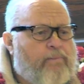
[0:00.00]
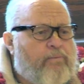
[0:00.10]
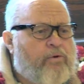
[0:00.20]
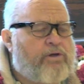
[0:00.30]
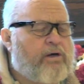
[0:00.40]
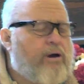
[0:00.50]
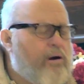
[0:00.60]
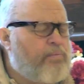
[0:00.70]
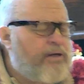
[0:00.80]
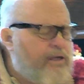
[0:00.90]
We're thinking,
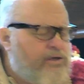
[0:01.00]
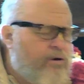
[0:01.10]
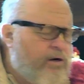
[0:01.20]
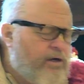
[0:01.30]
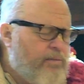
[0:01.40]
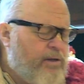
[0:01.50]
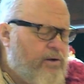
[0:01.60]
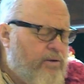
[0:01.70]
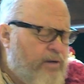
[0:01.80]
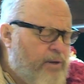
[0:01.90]
oh, please, Lord, give me the
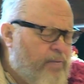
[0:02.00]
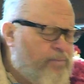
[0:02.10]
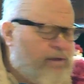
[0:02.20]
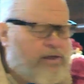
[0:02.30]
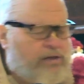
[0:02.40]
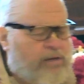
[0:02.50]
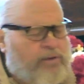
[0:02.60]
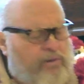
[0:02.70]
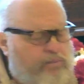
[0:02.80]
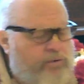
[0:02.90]
kripa. Please give me
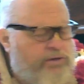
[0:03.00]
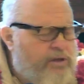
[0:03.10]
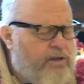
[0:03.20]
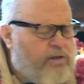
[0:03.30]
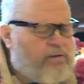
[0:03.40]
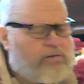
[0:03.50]
your mercy.